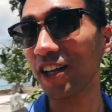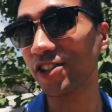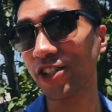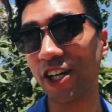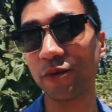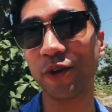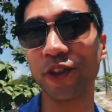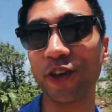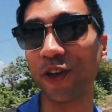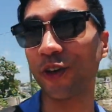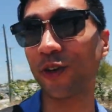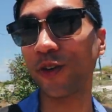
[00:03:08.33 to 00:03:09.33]
I'll share with
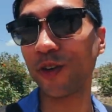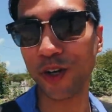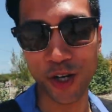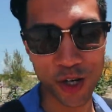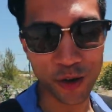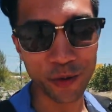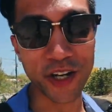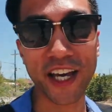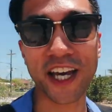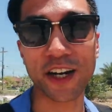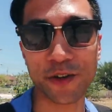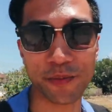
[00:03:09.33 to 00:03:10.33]
you what
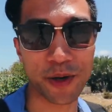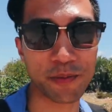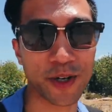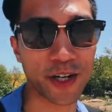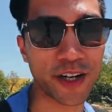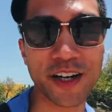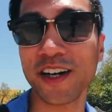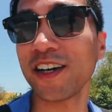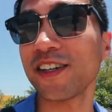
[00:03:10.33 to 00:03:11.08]
I can remember.